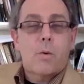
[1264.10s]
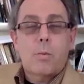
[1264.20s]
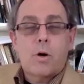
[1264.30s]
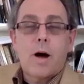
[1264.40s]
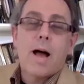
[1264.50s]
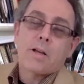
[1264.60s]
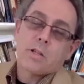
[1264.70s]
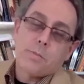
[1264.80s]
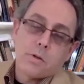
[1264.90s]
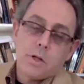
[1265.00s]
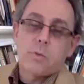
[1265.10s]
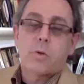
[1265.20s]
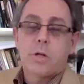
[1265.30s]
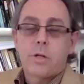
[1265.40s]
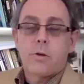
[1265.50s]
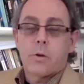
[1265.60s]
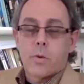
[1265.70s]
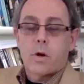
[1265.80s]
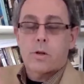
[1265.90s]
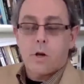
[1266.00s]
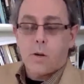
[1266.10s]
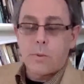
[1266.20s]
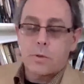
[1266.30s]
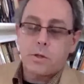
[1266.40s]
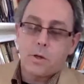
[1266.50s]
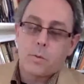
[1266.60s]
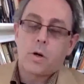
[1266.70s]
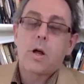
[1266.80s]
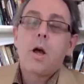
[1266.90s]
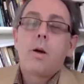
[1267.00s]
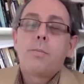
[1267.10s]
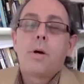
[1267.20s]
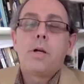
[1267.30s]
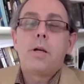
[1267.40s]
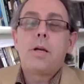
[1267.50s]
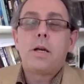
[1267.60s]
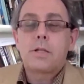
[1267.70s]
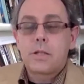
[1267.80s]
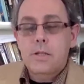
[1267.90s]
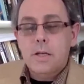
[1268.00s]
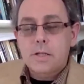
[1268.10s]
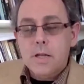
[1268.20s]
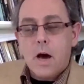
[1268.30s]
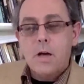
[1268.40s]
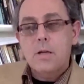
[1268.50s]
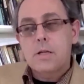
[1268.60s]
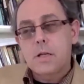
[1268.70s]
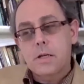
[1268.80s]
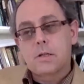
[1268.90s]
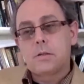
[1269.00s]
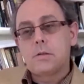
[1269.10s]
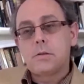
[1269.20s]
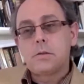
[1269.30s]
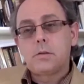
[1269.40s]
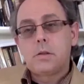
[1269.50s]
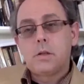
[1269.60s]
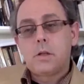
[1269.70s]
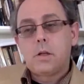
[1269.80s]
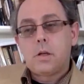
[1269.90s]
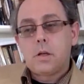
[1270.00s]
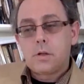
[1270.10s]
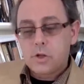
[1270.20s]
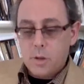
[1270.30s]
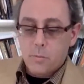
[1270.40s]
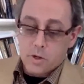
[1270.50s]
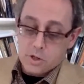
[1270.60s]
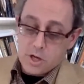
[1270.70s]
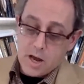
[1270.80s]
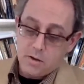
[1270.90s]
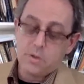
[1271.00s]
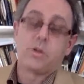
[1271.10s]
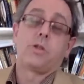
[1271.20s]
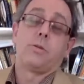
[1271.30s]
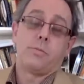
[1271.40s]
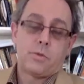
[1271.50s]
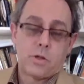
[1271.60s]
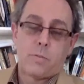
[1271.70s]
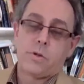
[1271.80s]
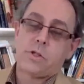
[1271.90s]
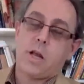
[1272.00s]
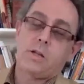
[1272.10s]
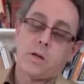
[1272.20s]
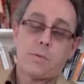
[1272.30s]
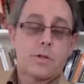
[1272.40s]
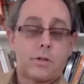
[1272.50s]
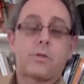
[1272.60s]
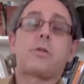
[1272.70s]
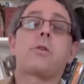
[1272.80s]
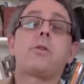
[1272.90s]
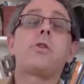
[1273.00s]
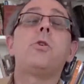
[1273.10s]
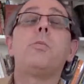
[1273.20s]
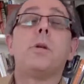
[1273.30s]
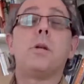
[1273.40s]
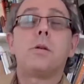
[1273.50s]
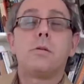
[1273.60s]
will last. The police will continue to work. The army will continue to work. But it's not until someone challenges them, someone stands up and says, shoot me,